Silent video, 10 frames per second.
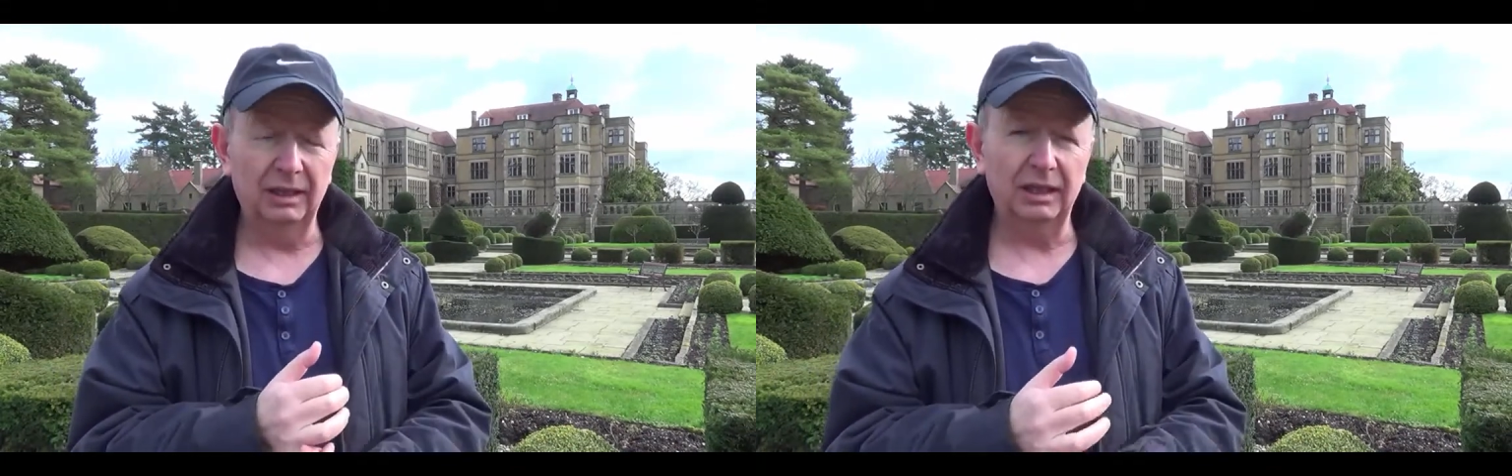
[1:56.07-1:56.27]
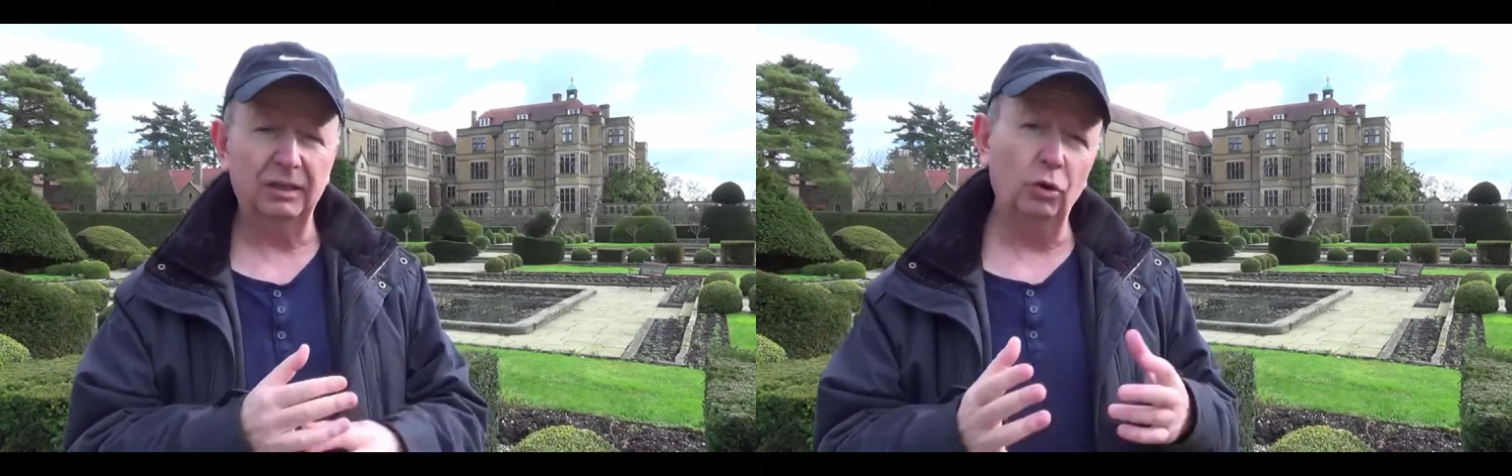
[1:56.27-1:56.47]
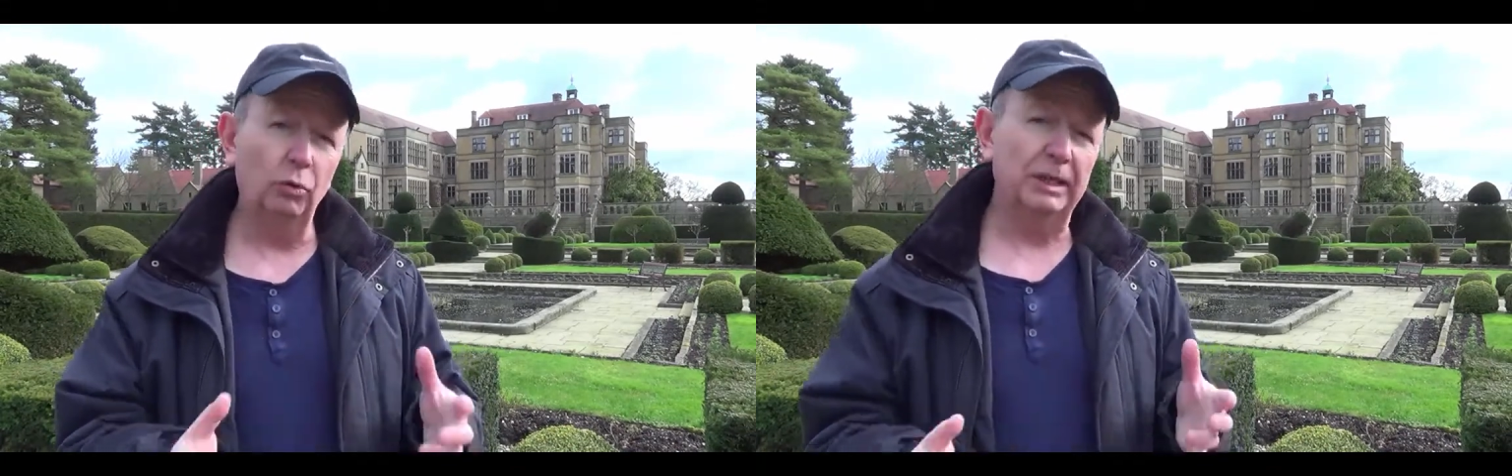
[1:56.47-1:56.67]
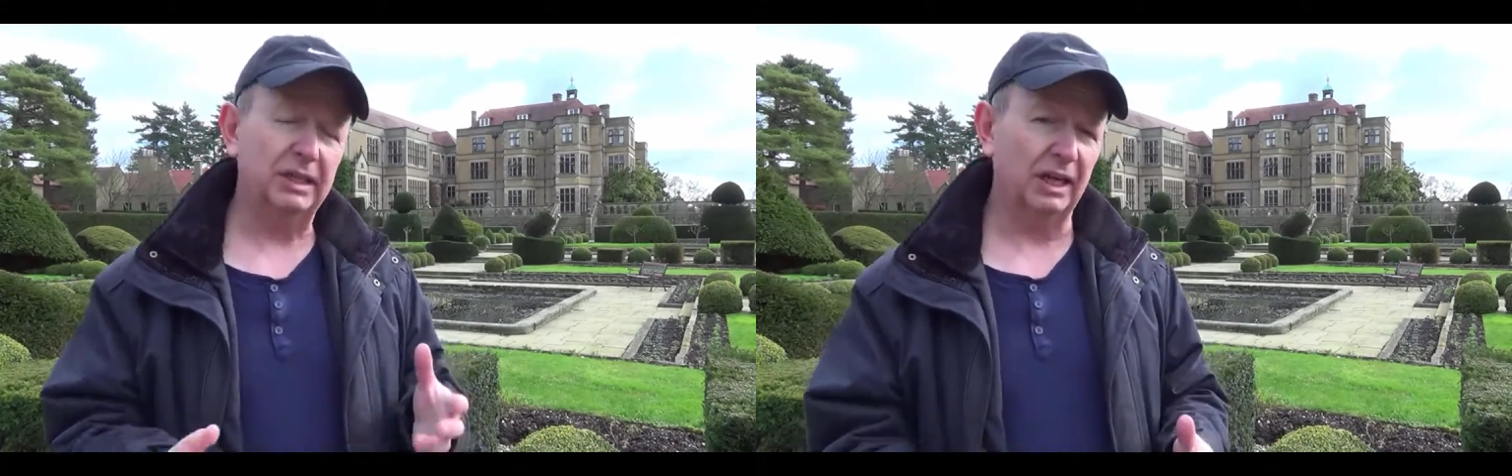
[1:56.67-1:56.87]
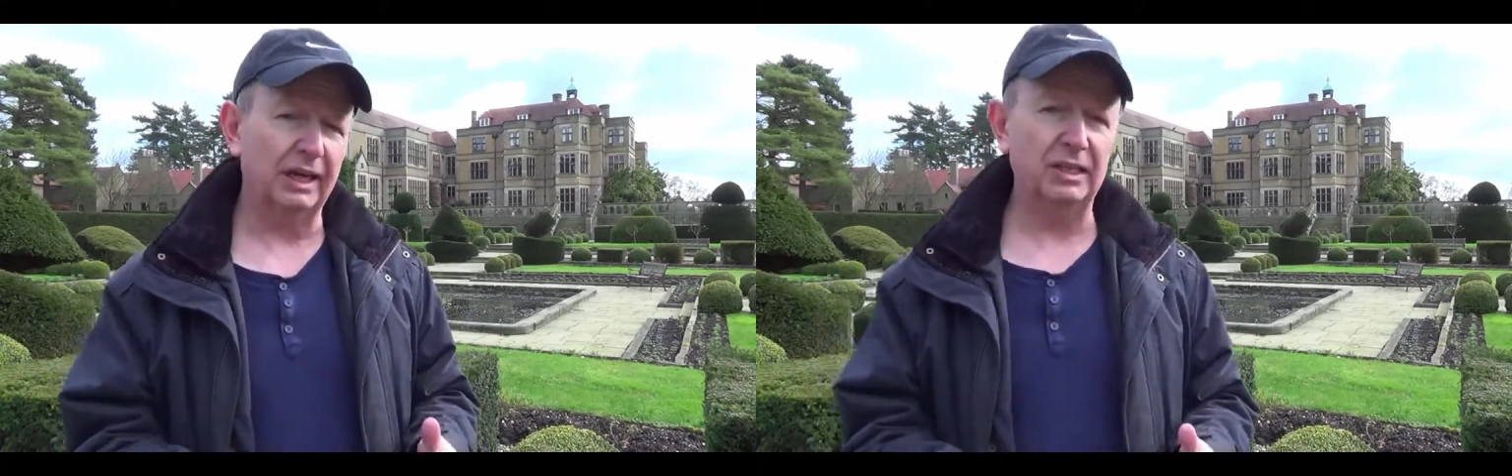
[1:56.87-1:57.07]
It normally
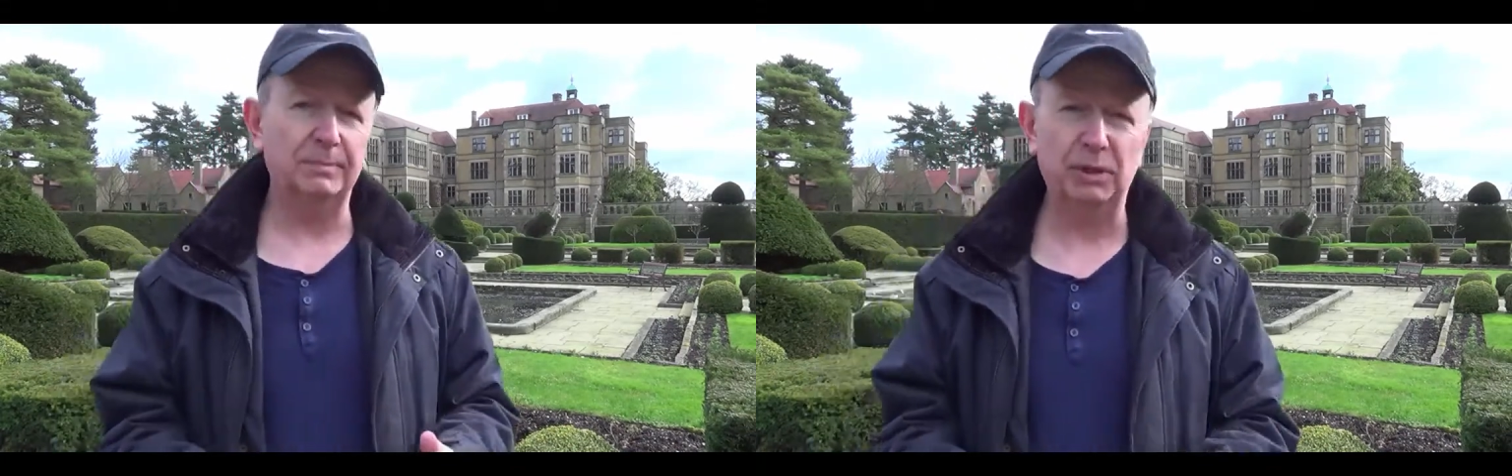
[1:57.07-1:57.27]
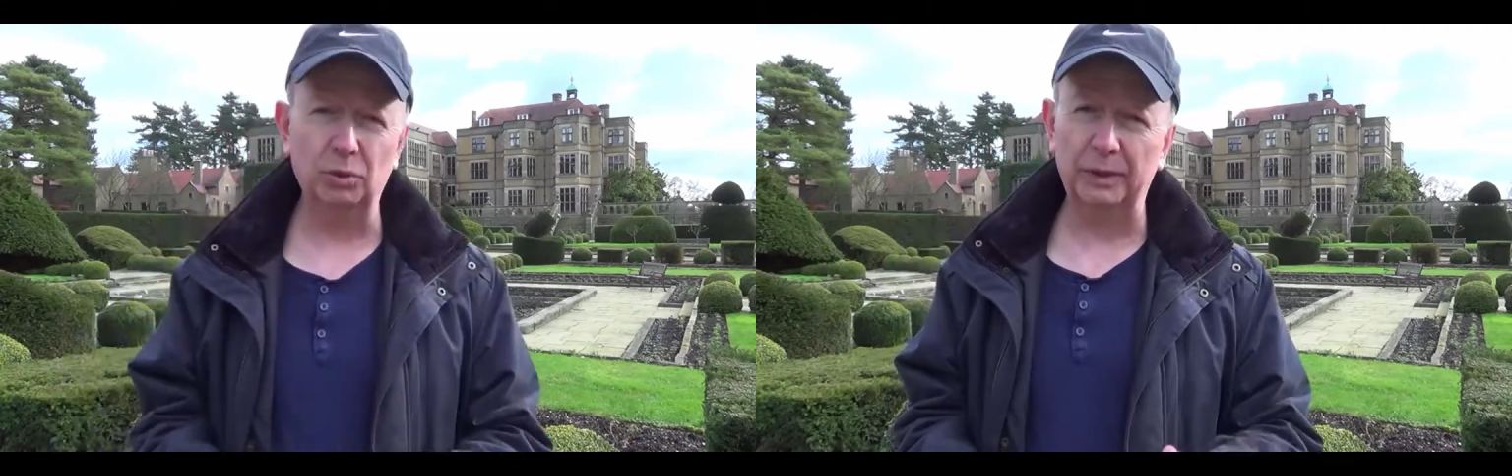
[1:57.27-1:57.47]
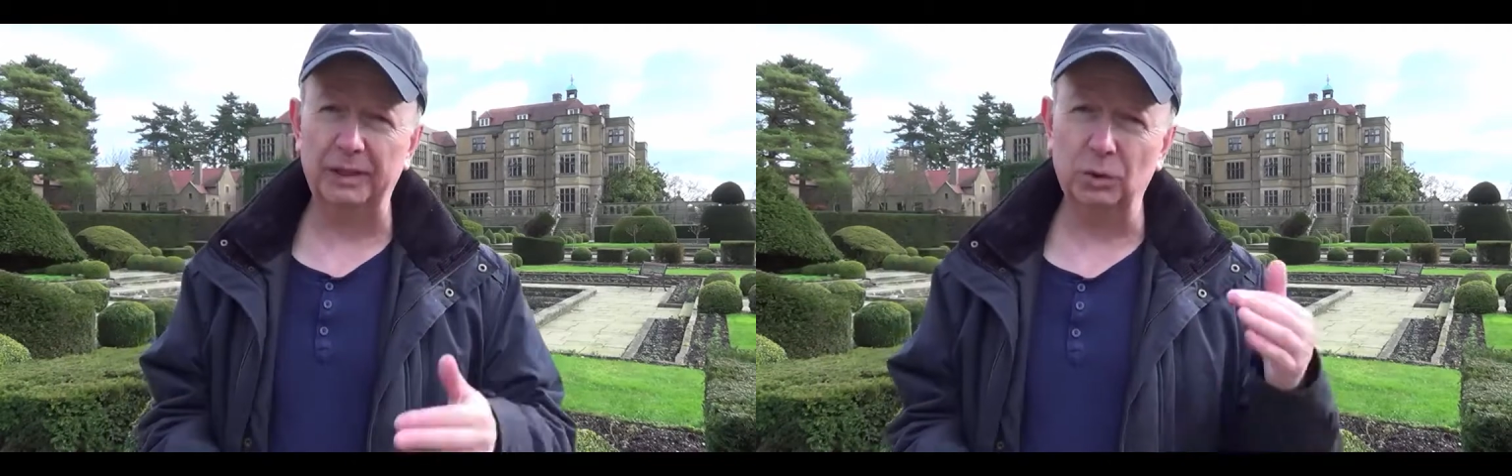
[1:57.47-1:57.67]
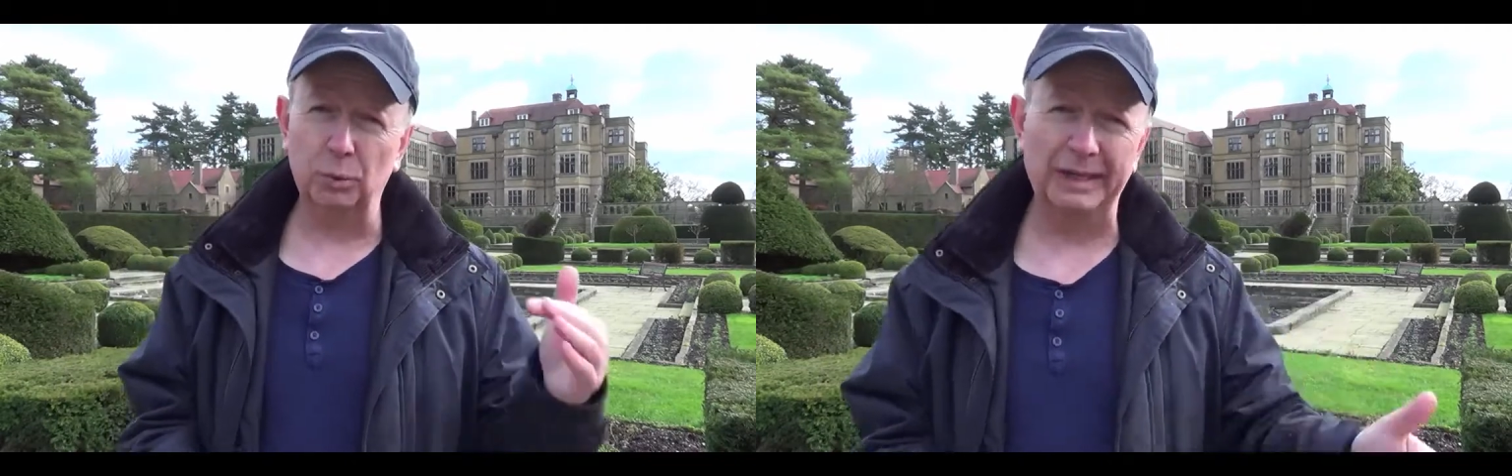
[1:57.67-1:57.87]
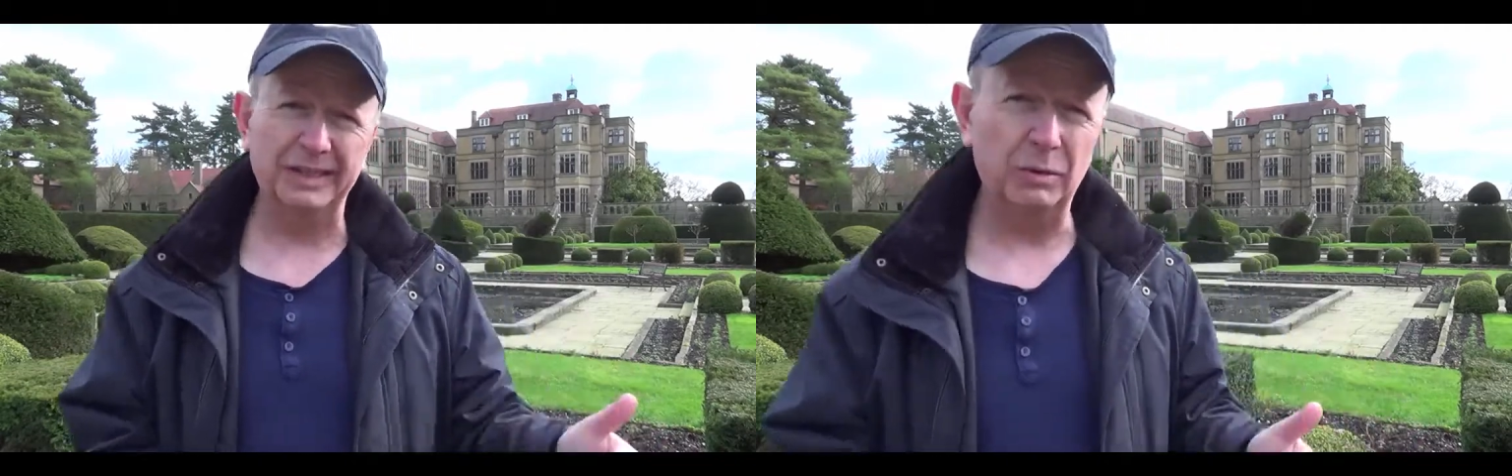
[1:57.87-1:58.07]
takes between
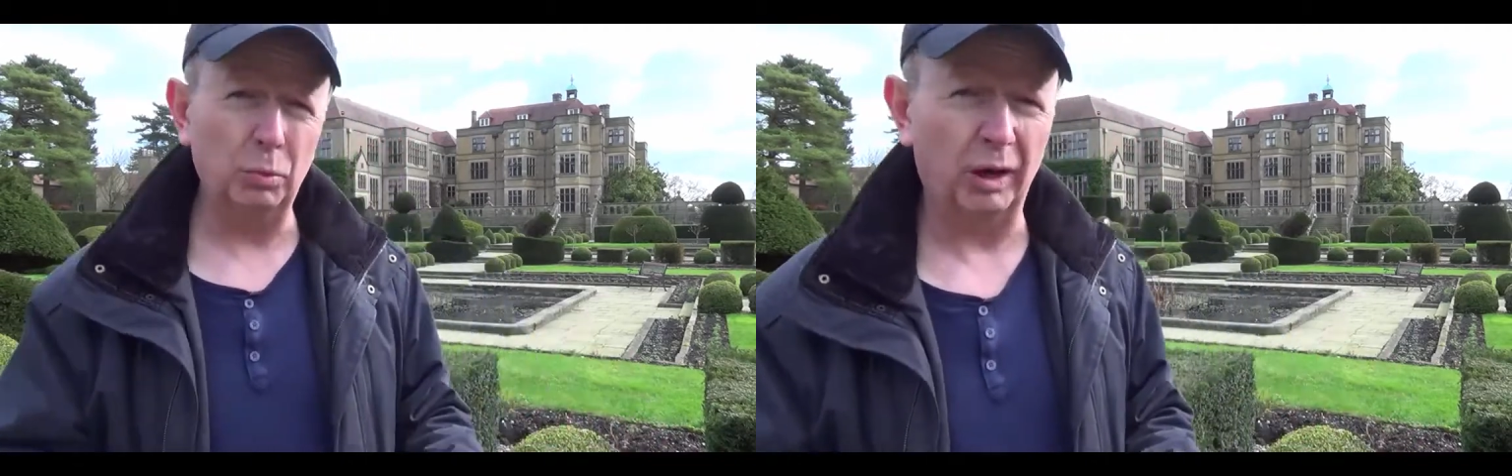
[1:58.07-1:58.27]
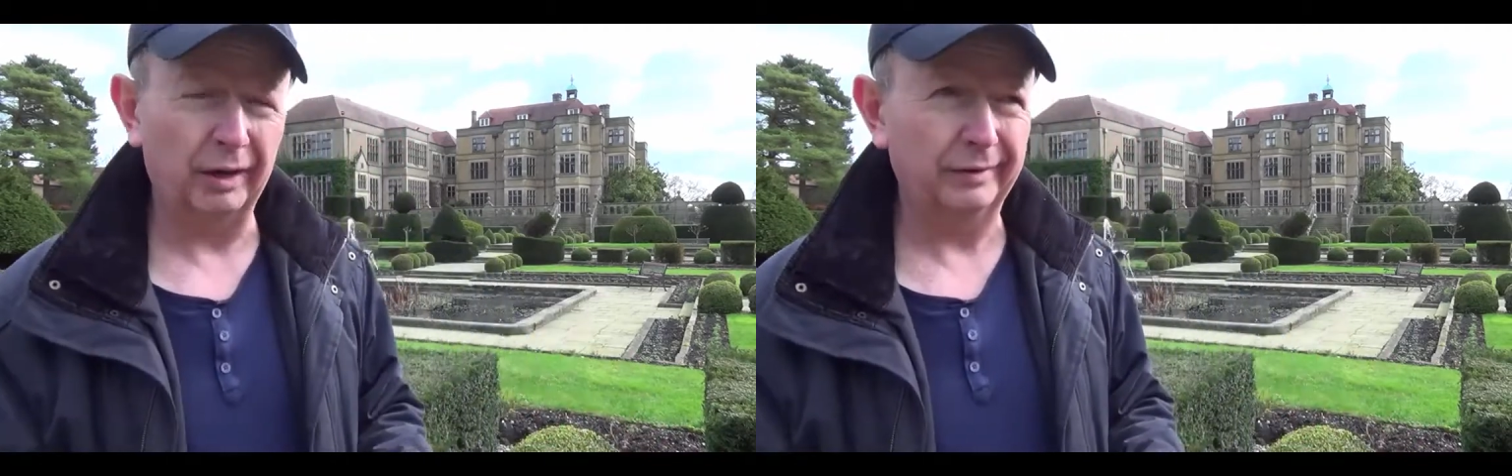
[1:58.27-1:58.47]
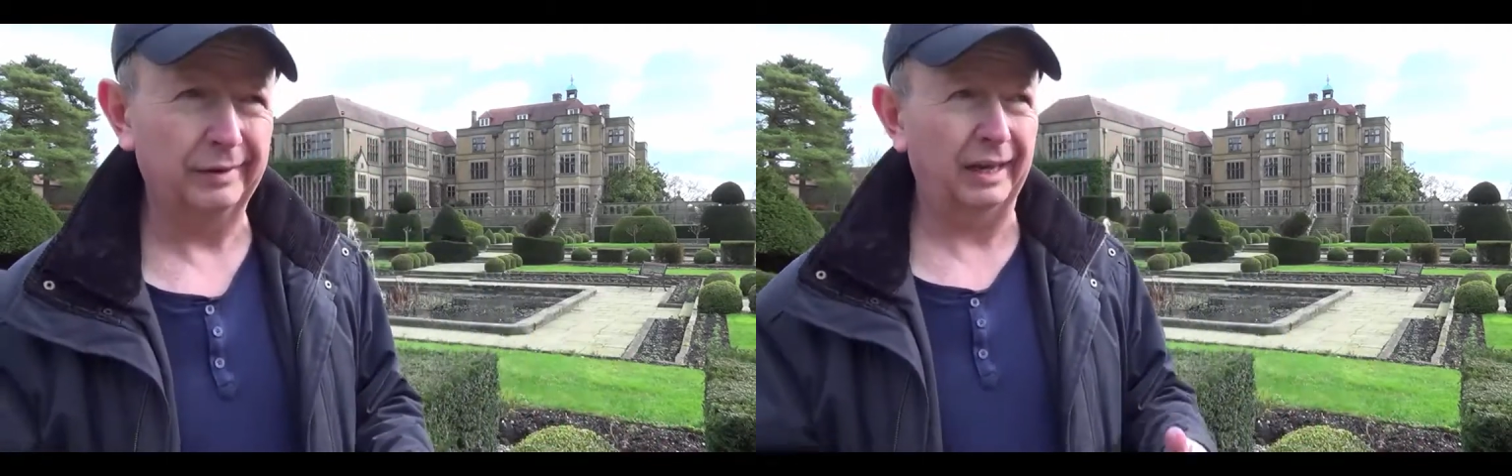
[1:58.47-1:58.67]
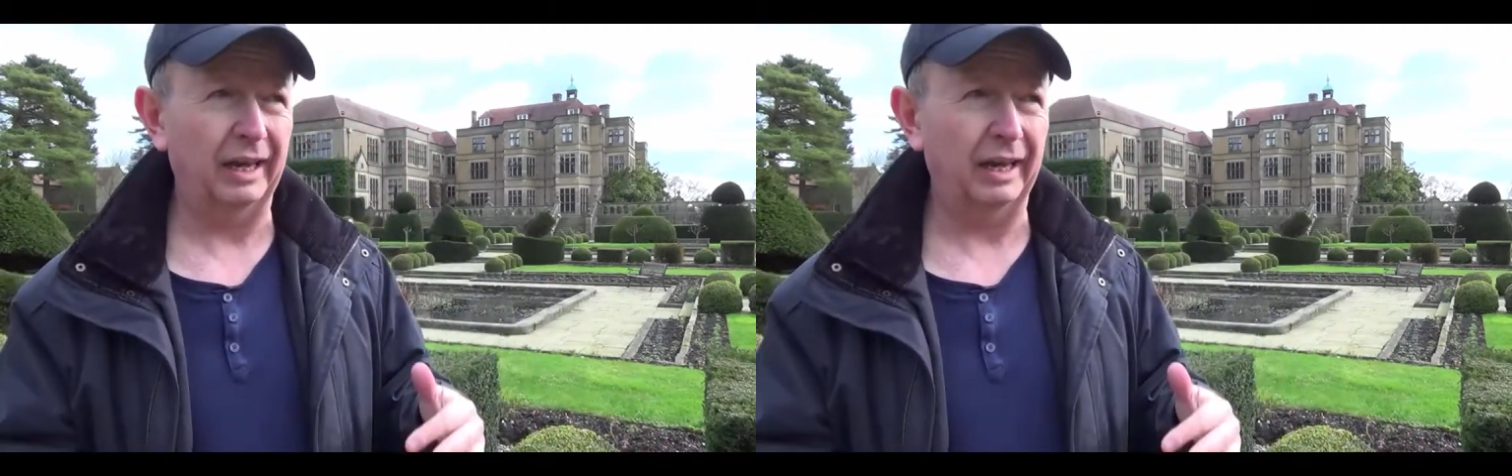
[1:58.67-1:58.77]
21